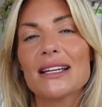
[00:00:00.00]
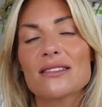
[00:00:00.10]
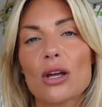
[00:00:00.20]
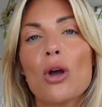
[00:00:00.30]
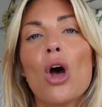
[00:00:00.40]

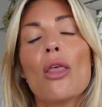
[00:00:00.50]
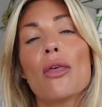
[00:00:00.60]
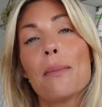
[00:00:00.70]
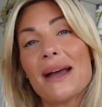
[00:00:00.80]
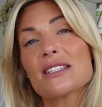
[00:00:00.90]
So
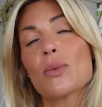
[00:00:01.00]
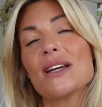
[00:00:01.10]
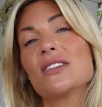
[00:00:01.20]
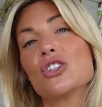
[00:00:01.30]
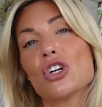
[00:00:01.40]
the best
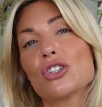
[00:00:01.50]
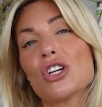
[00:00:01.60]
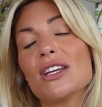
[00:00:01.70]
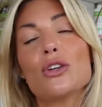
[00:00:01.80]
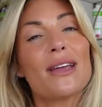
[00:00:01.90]
way to judge
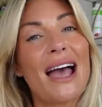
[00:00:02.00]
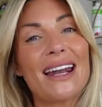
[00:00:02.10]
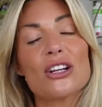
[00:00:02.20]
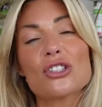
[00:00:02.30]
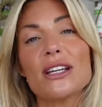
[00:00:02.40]
it, you can
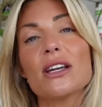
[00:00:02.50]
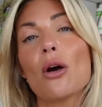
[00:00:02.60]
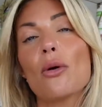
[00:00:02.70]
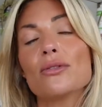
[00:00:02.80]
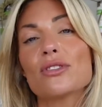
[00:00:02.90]
actually
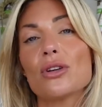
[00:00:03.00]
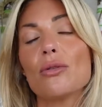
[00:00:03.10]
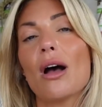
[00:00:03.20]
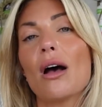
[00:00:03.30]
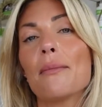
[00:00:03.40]
go on to